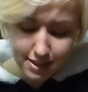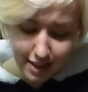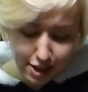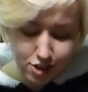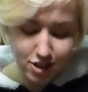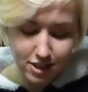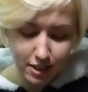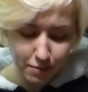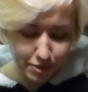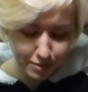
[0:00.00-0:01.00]
Dangerous...
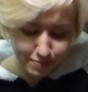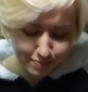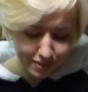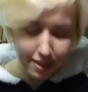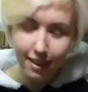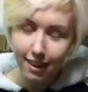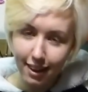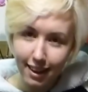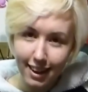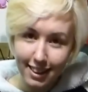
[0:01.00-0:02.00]

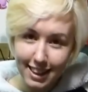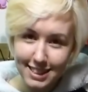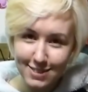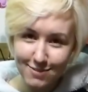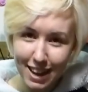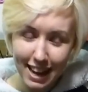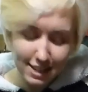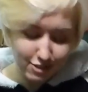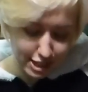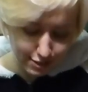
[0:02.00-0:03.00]
There's an
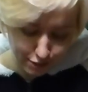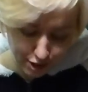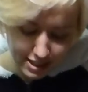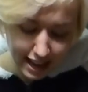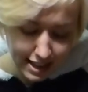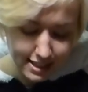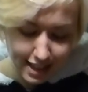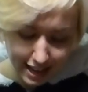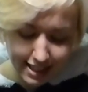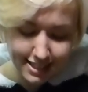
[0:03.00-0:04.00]
alliteration for you. Dan
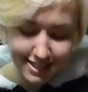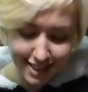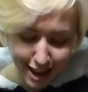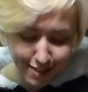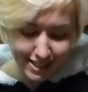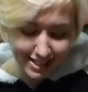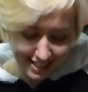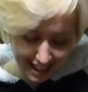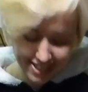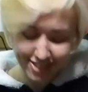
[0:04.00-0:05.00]
Dennett's Darwin's
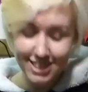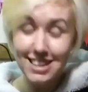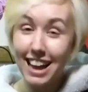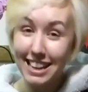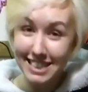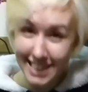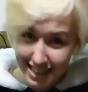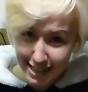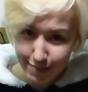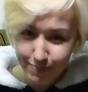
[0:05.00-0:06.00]
Dangerous
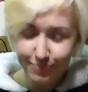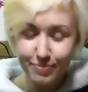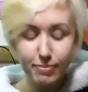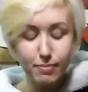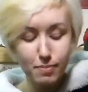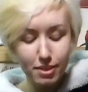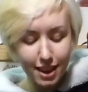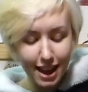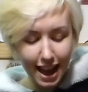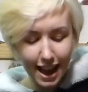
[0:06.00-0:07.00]
Idea.
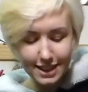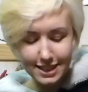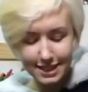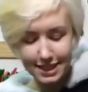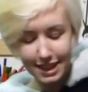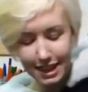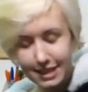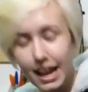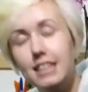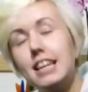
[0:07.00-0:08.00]
And
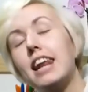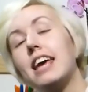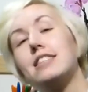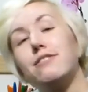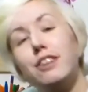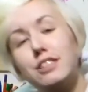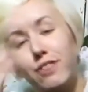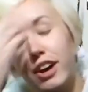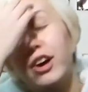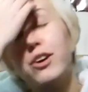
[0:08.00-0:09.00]
Dan Dennett is a
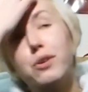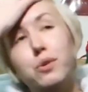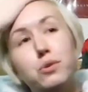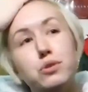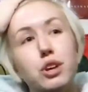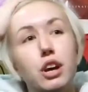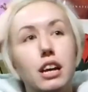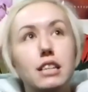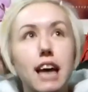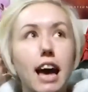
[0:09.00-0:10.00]
philosopher whose
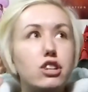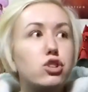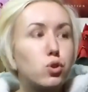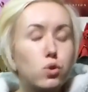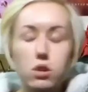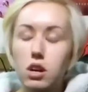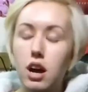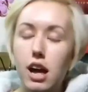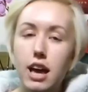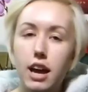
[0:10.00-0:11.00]
TED talk
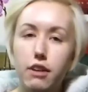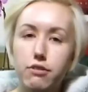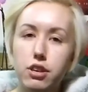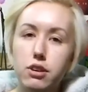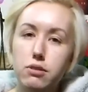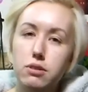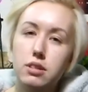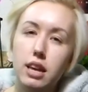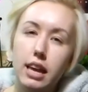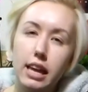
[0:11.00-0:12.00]
I have
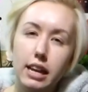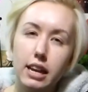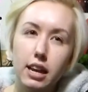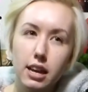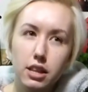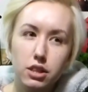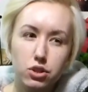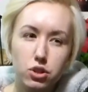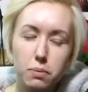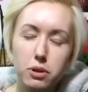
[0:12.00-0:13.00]
used in the
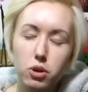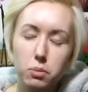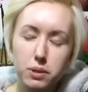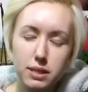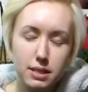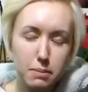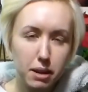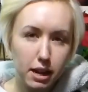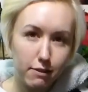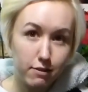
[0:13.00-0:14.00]
Supernormal
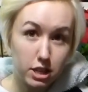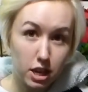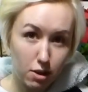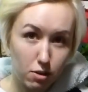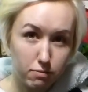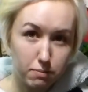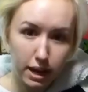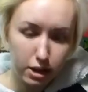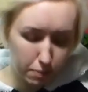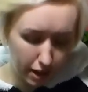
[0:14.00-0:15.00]
Stimuli video of
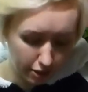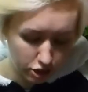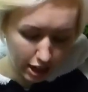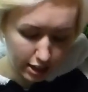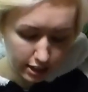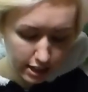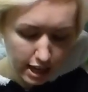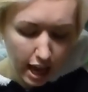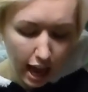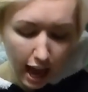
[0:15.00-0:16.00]
mine on my other channel.
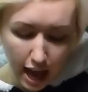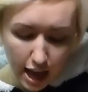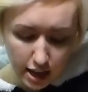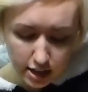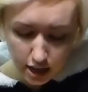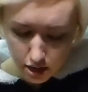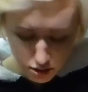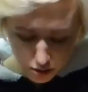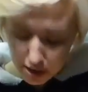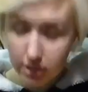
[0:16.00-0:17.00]
And I don't
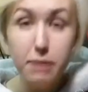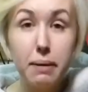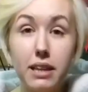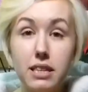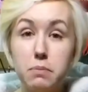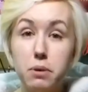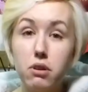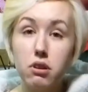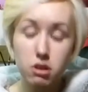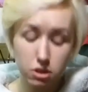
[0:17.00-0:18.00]
know anything about this
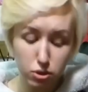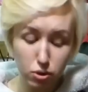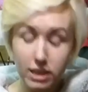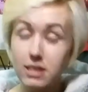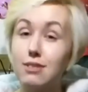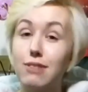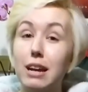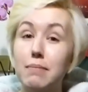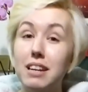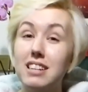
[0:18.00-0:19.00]
book. Dawkins has
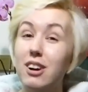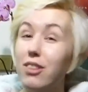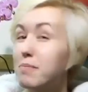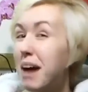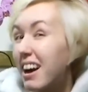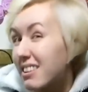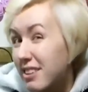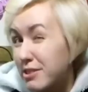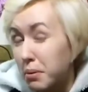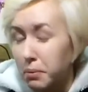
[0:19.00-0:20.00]
recommended it on the back,
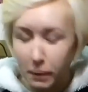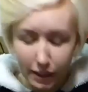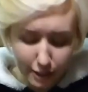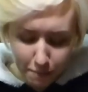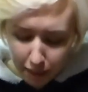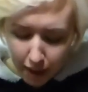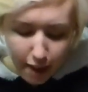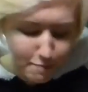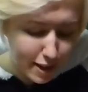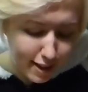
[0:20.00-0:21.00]
so it's probably good.
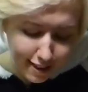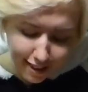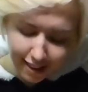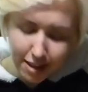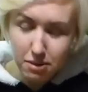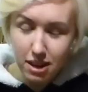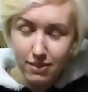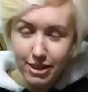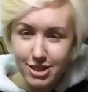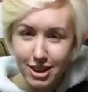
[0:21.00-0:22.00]
But I'm an
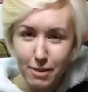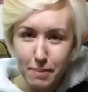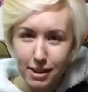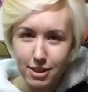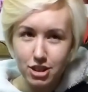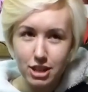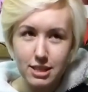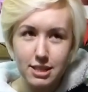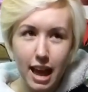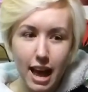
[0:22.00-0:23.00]
evolutionary
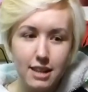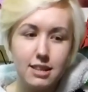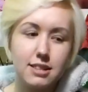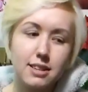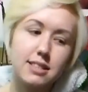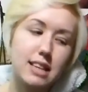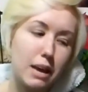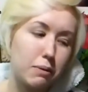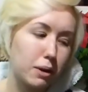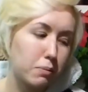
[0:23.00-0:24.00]
biologist, and as I was
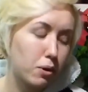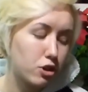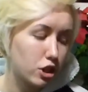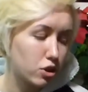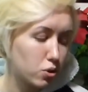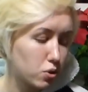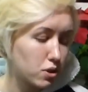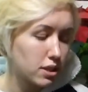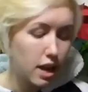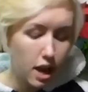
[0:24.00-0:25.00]
saying when I'm watching
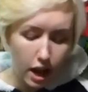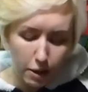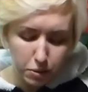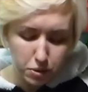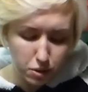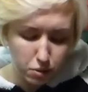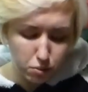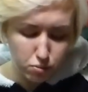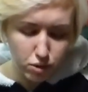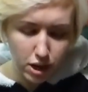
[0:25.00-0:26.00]
talks, I
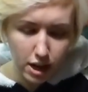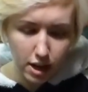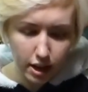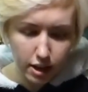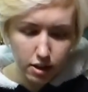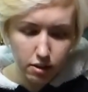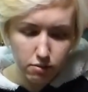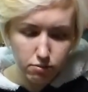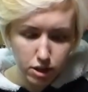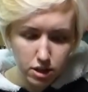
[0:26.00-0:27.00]
also really like
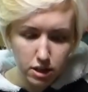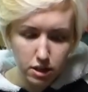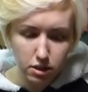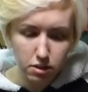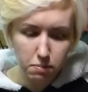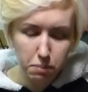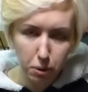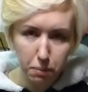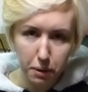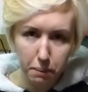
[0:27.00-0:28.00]
reading
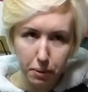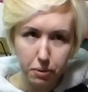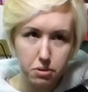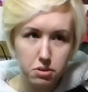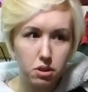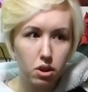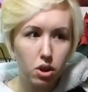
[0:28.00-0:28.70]
popular books